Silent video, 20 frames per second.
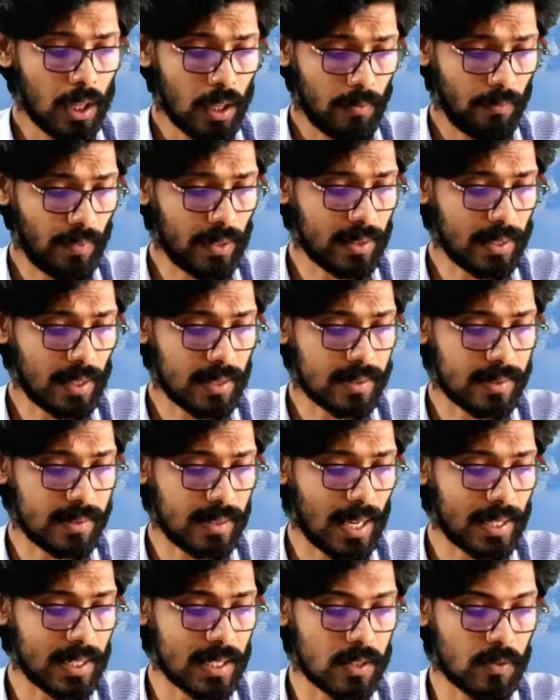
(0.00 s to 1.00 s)
With a
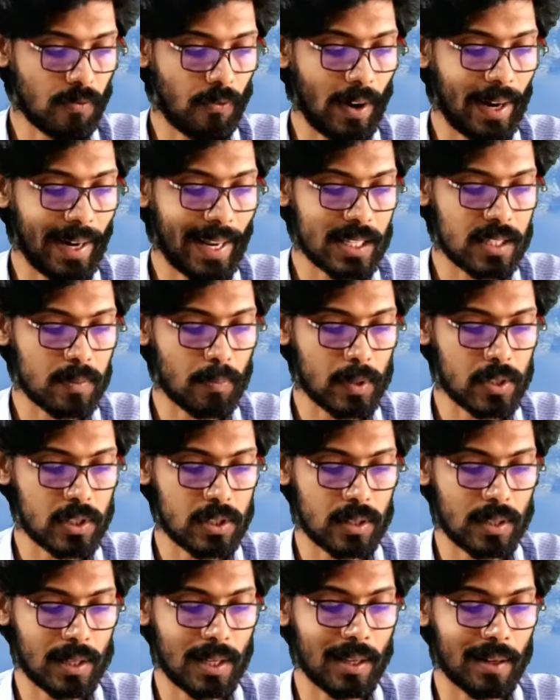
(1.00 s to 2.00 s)
satisfied
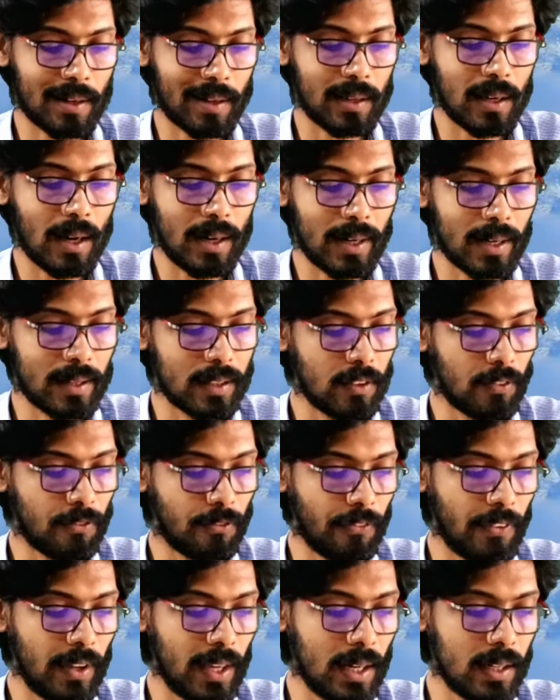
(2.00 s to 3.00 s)
expression, he regarded the
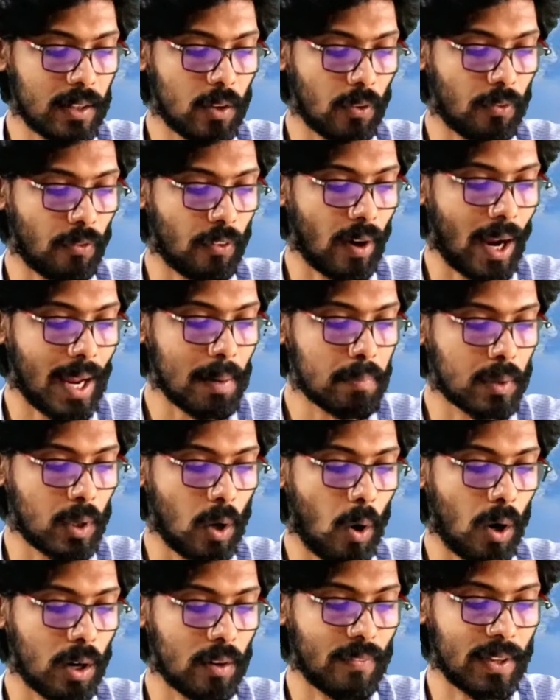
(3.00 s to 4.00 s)
field of ripe
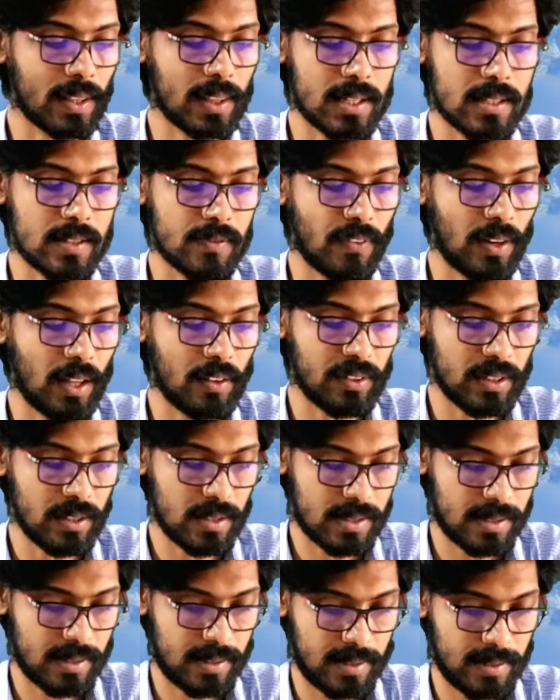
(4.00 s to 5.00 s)
corn with its
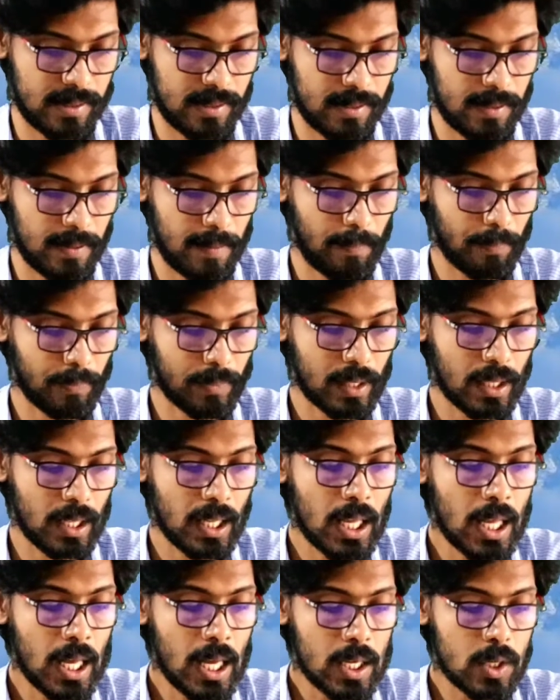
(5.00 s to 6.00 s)
flowers,
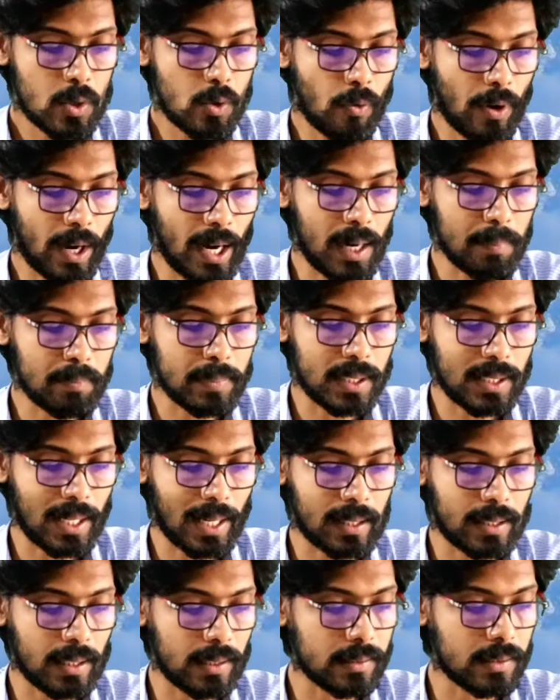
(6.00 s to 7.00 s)
draped in a
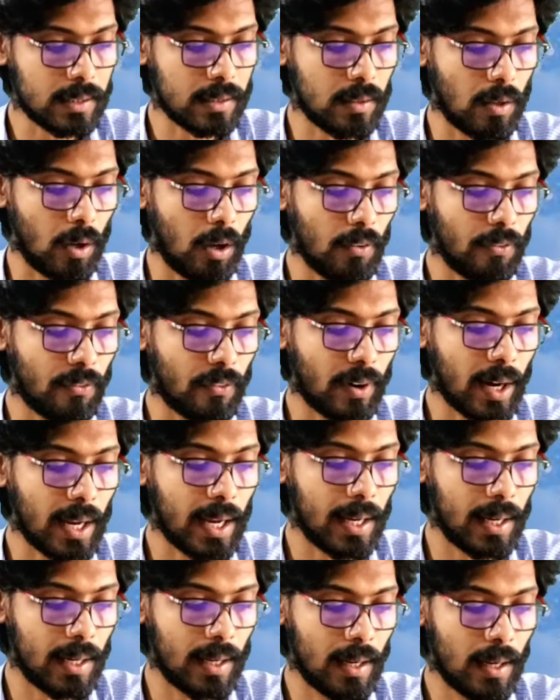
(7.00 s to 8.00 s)
curtain of
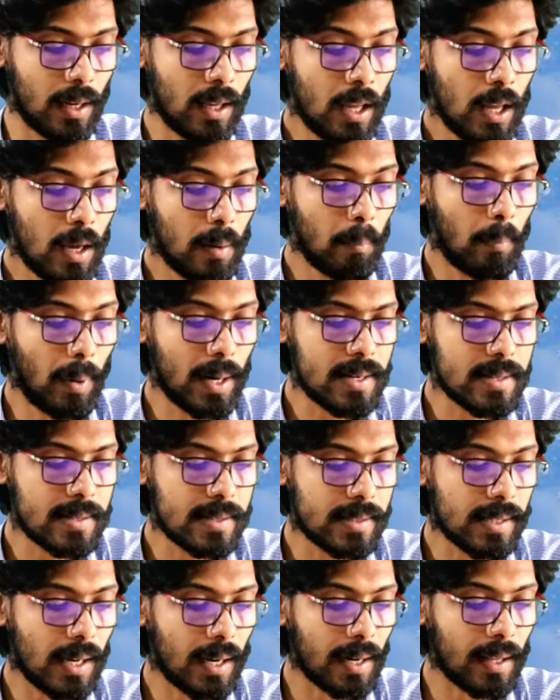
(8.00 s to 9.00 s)
rain. But
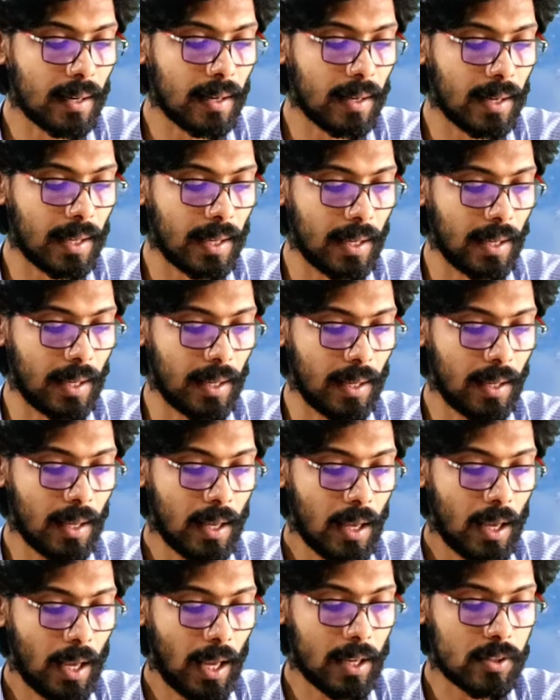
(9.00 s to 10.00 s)

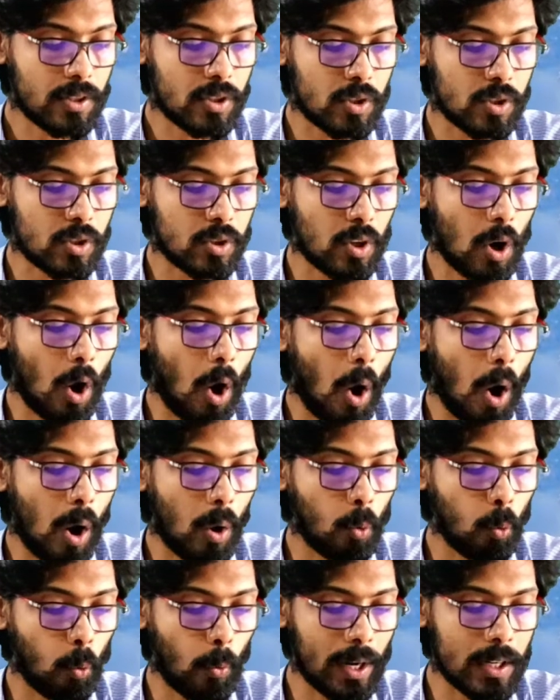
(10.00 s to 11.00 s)
suddenly a
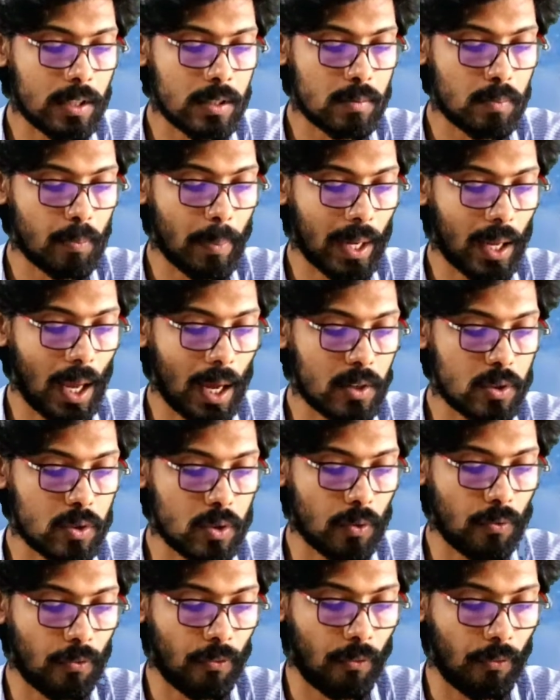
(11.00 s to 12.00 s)
strong wind began
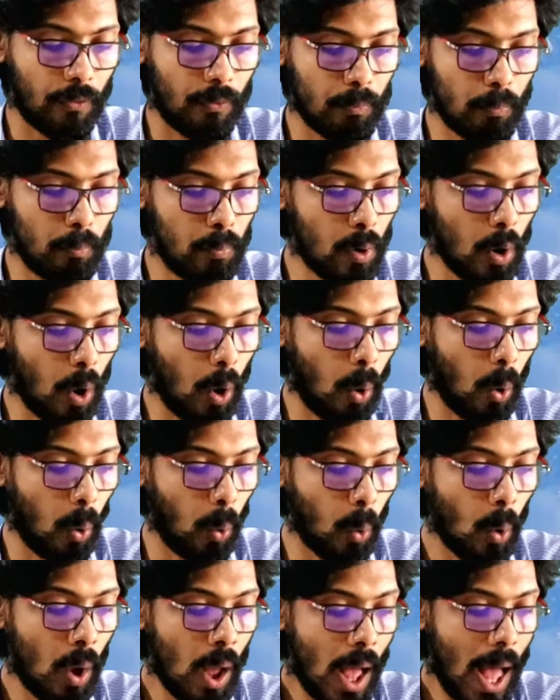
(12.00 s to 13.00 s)
to
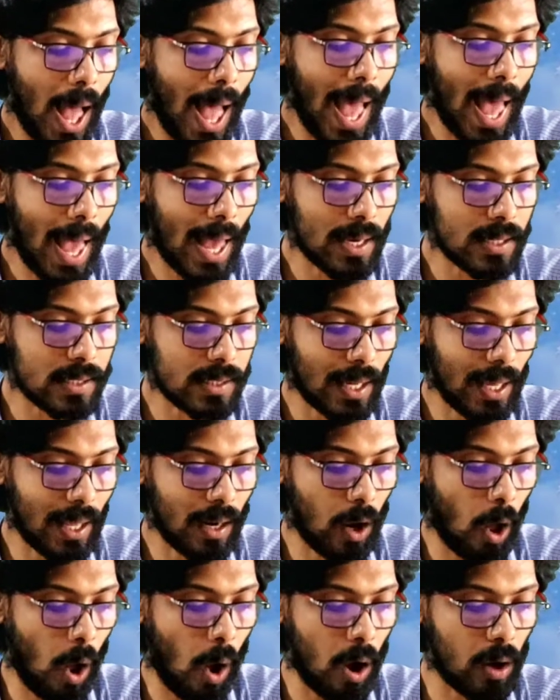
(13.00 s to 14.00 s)
blow, and
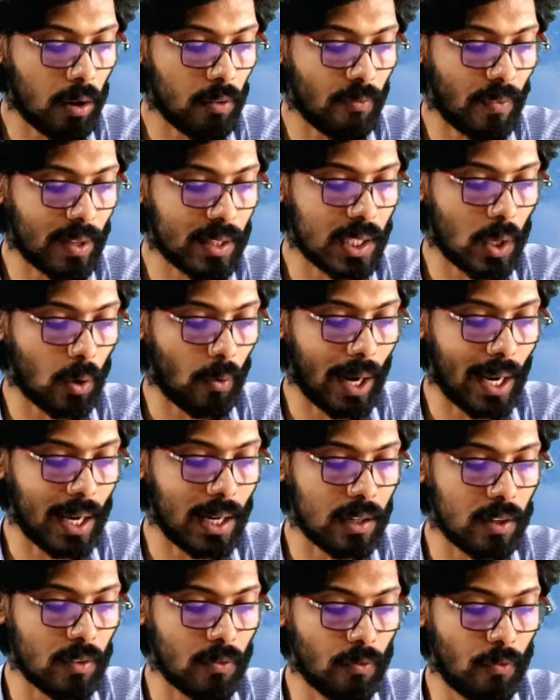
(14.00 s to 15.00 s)
along with the
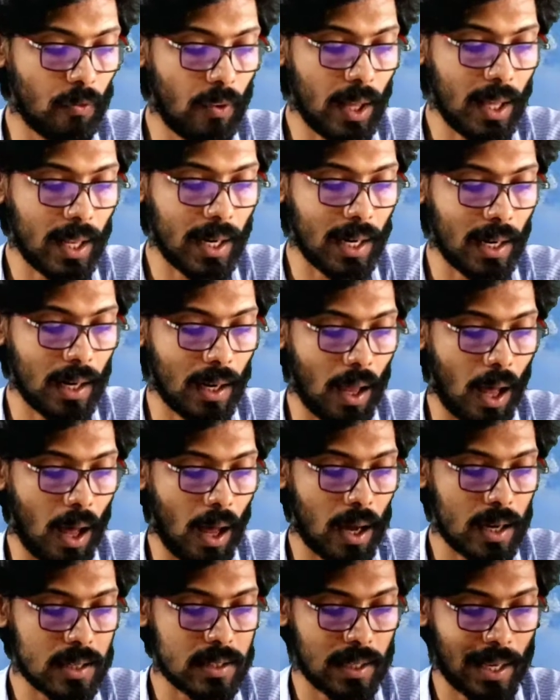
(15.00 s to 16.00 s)
rain, very
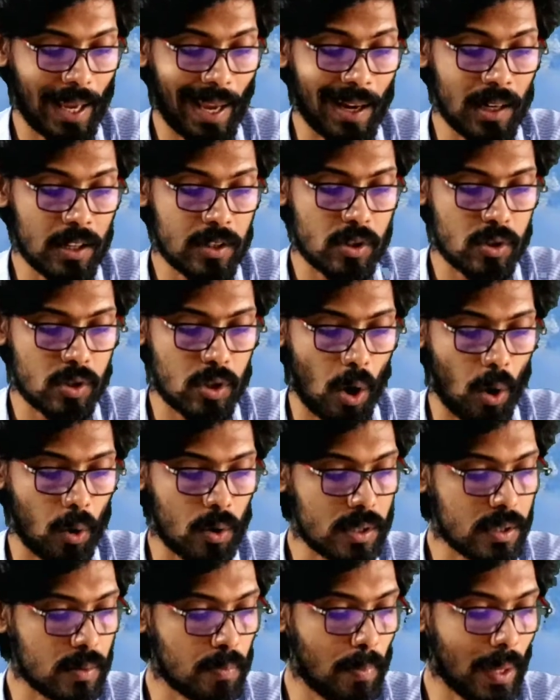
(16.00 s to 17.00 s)
large
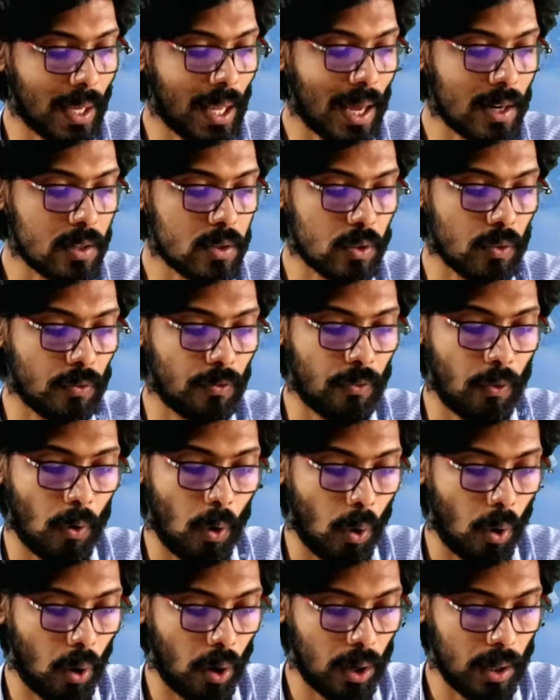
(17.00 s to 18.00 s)
hailstones began to
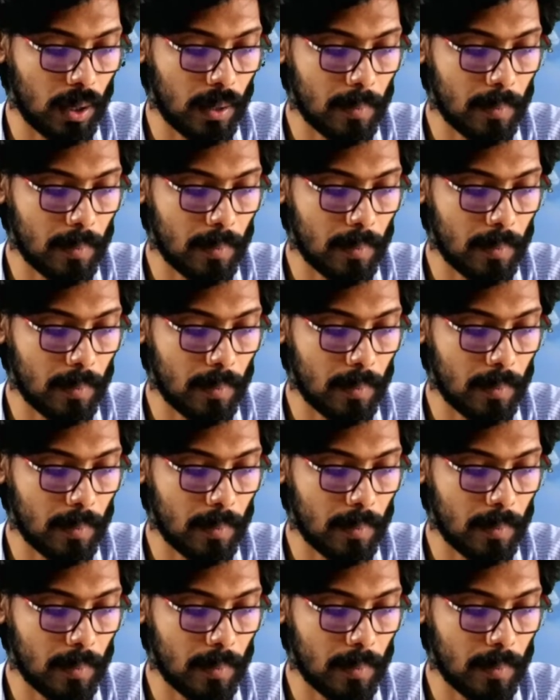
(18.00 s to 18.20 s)
fall.